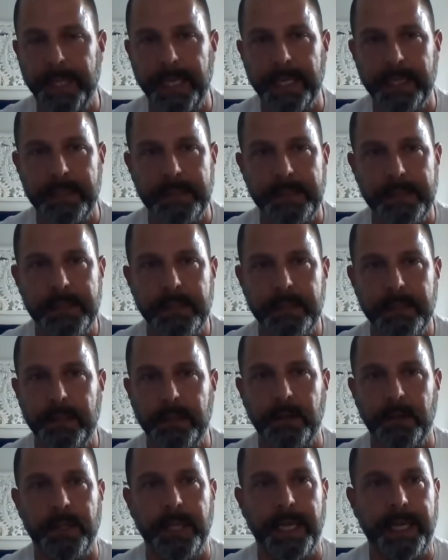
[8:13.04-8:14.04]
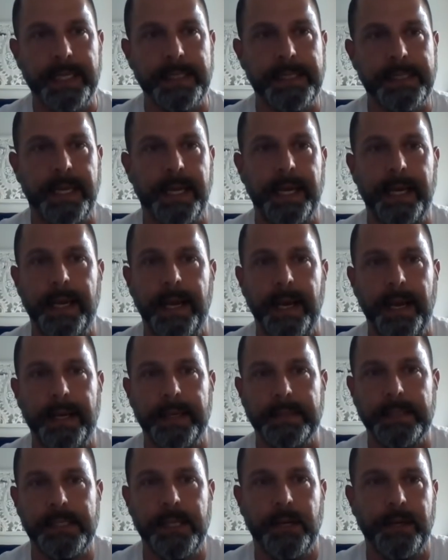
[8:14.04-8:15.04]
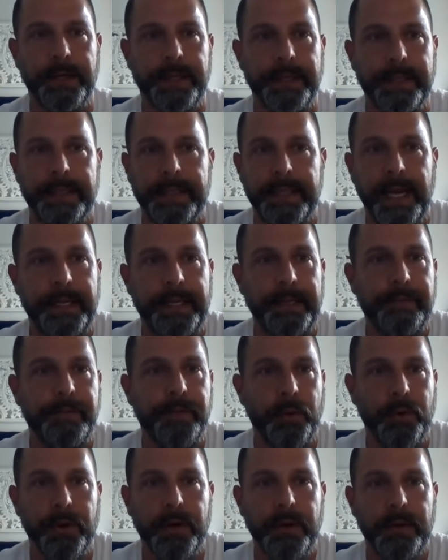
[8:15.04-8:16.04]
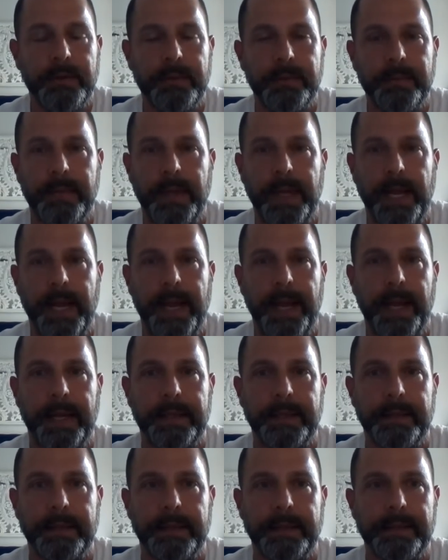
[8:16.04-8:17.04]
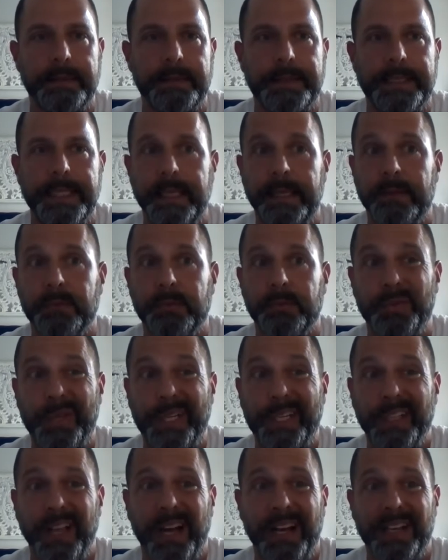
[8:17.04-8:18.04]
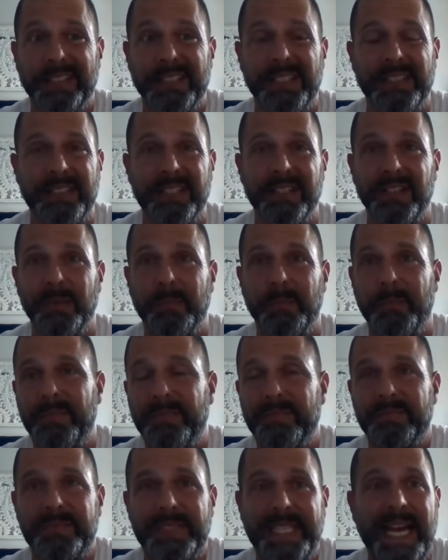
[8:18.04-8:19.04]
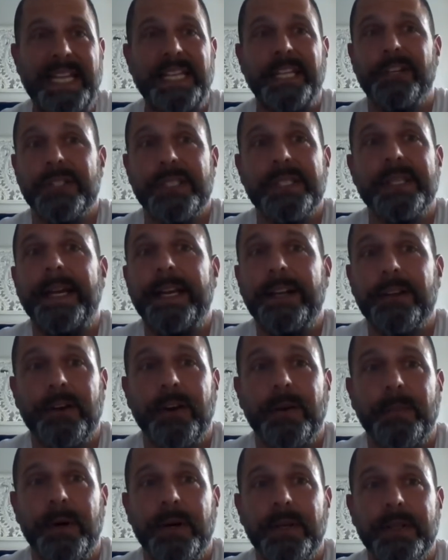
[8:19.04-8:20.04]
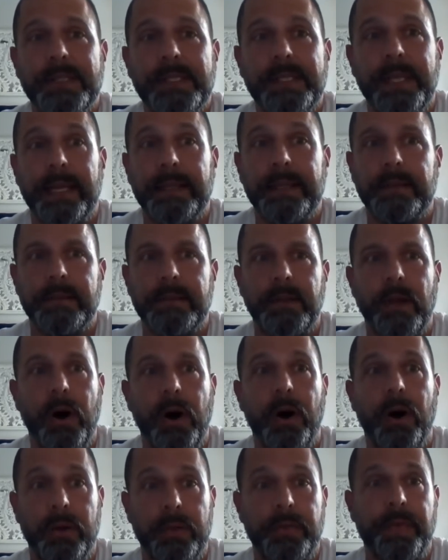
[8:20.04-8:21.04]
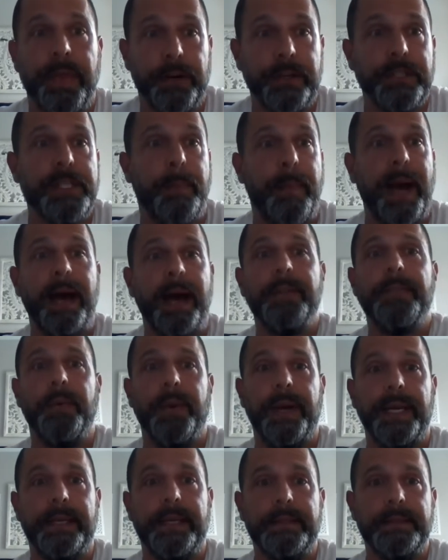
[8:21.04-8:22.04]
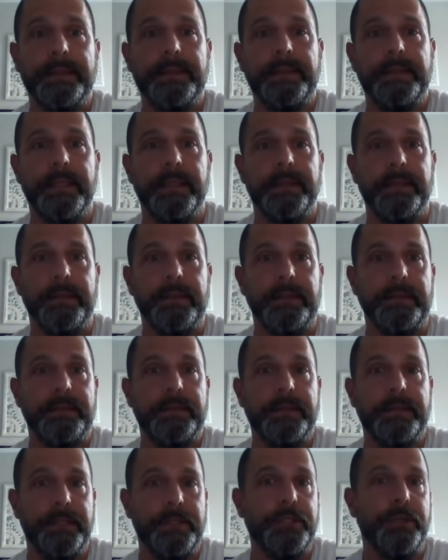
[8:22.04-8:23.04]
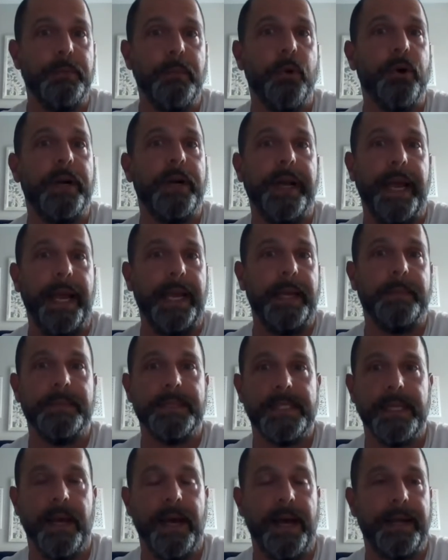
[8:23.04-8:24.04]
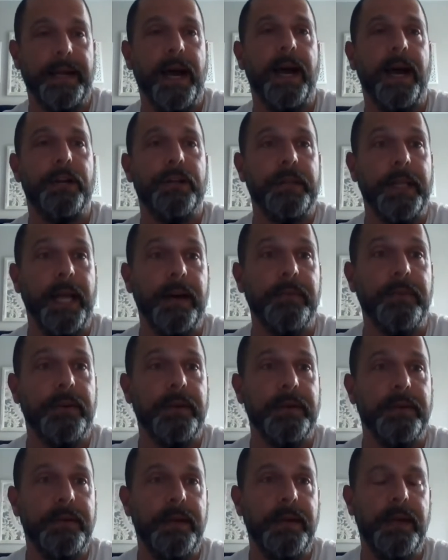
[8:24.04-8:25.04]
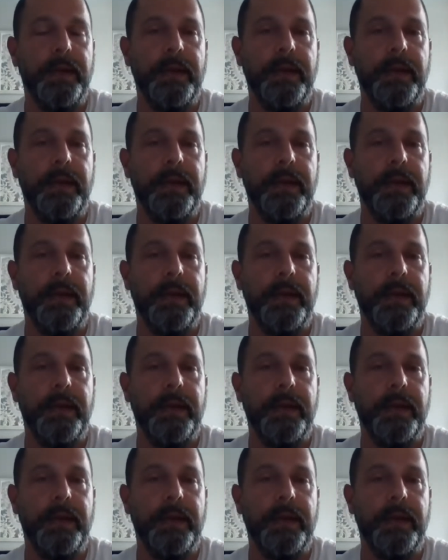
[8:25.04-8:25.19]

because you know, like I said, I, I started in '94 and didn't realize until 10 years later almost that there is a pathway to, to do more games at a higher level.